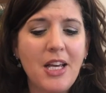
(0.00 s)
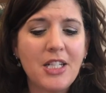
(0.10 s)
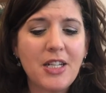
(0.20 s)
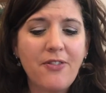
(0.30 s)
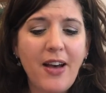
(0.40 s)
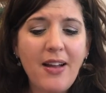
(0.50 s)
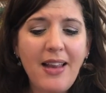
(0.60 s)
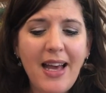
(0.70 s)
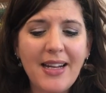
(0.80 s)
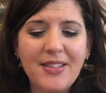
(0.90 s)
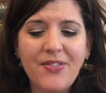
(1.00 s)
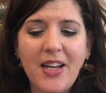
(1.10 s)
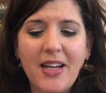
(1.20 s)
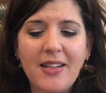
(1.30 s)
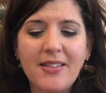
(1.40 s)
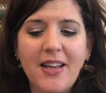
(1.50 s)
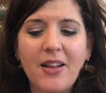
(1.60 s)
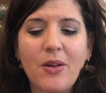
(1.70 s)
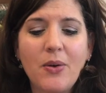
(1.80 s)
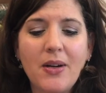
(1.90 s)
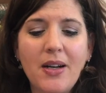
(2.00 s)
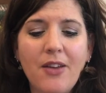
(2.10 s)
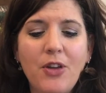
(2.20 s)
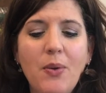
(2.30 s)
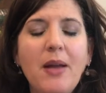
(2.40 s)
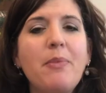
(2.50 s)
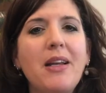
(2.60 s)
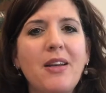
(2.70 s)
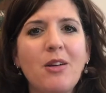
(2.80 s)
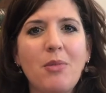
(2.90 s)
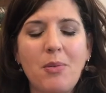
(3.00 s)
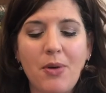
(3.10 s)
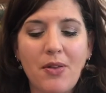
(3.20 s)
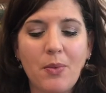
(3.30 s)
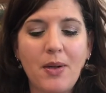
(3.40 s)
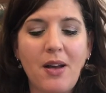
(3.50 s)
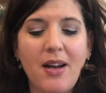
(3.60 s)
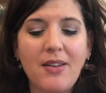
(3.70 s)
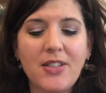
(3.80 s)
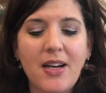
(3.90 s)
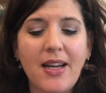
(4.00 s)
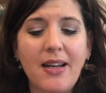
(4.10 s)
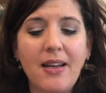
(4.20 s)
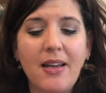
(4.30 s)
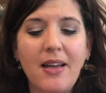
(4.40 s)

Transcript: she fell at his feet and said, "Lord, if you had been here, my brother would not have died."